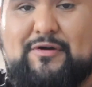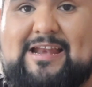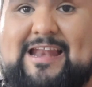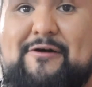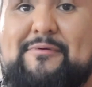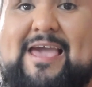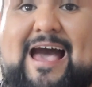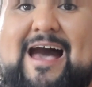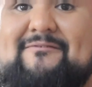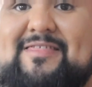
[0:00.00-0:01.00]
Okay, now we
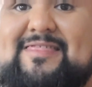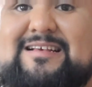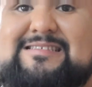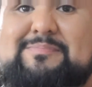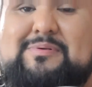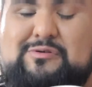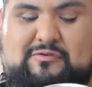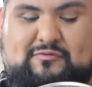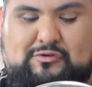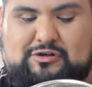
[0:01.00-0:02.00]
have this
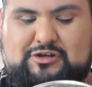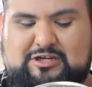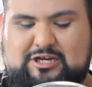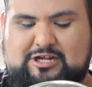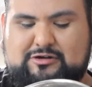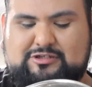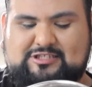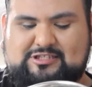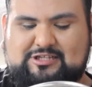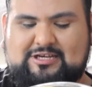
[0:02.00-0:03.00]
beautiful cookie dough.
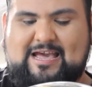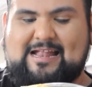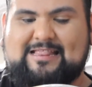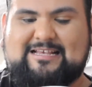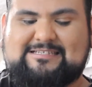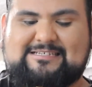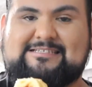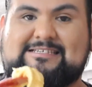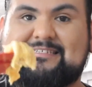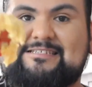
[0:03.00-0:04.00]
Just look at this
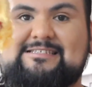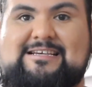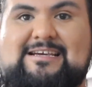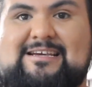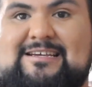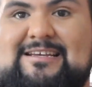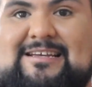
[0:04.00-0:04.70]
consistency.